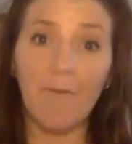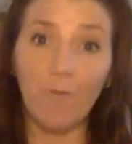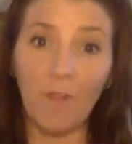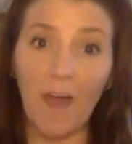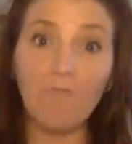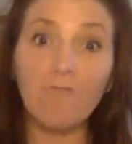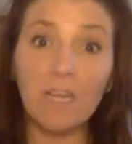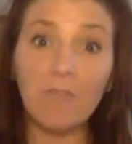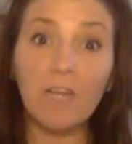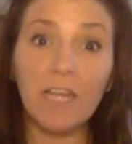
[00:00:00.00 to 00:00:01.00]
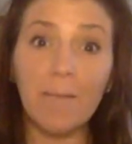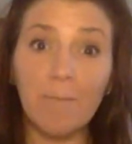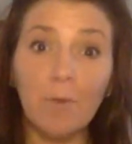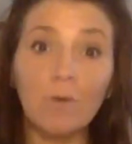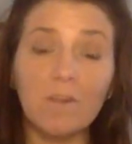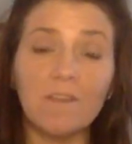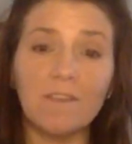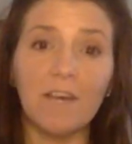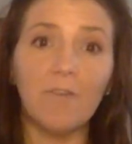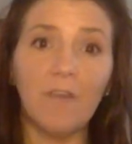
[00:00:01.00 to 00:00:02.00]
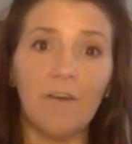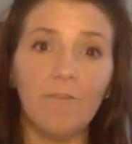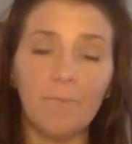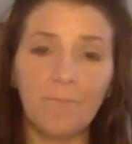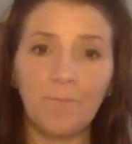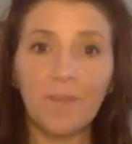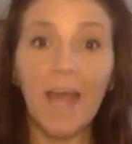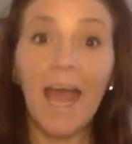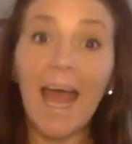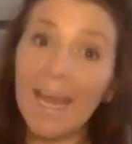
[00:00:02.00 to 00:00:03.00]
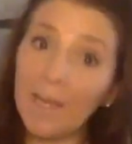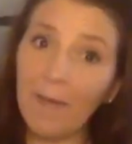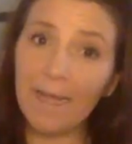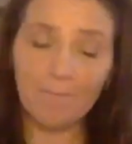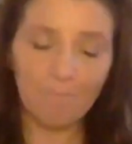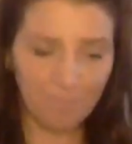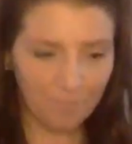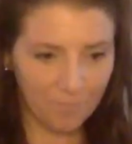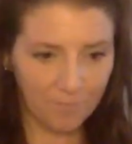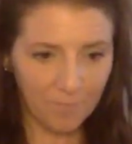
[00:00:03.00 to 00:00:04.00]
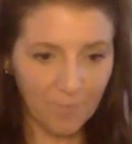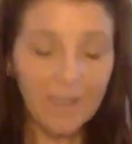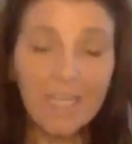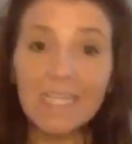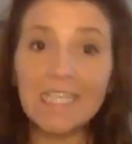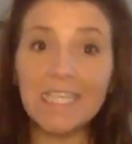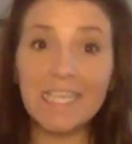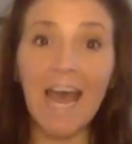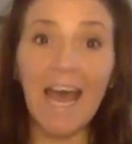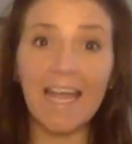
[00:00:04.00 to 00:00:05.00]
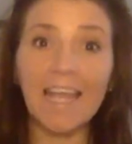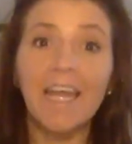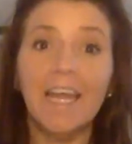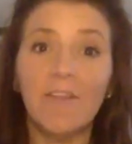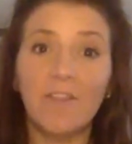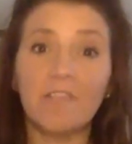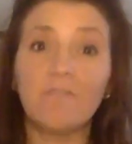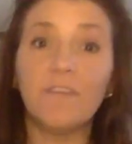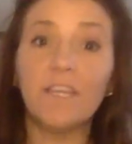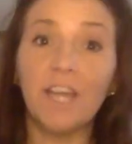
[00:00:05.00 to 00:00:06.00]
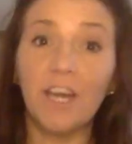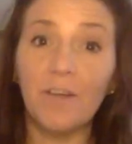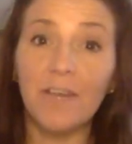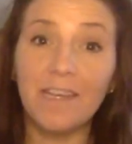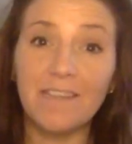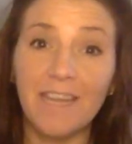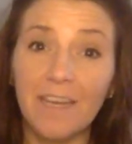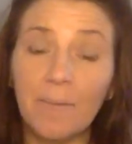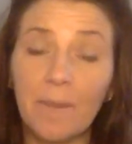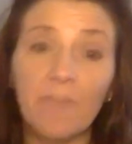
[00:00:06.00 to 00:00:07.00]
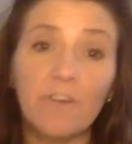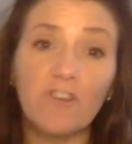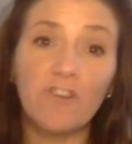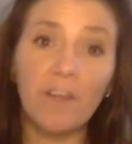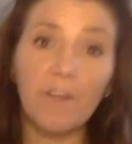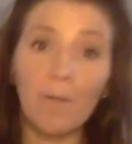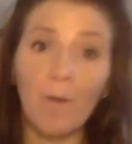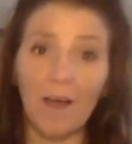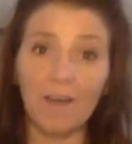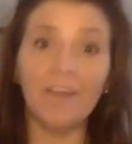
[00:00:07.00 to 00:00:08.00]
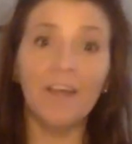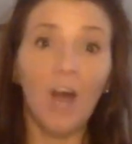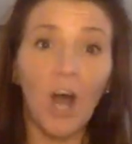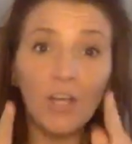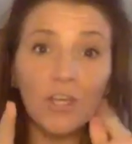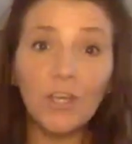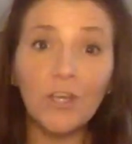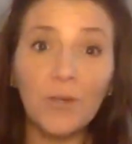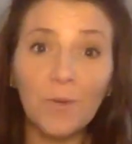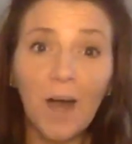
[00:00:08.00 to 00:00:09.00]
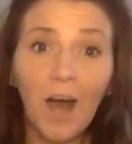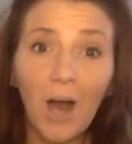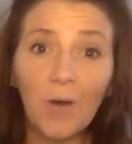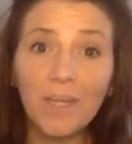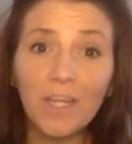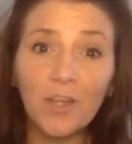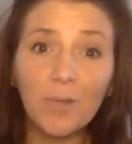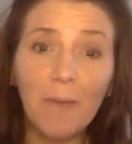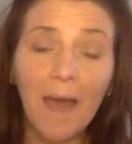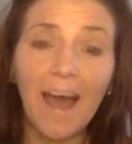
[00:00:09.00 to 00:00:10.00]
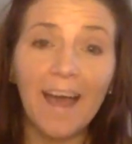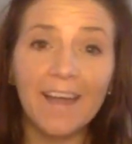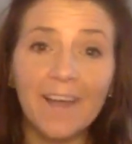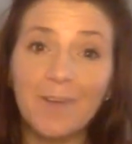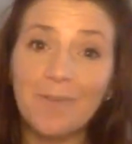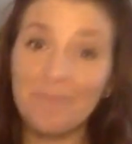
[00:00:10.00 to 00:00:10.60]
for that really, really important self-love. Anyway, today, this video is a little bit of a triggering one. Are you holding you back?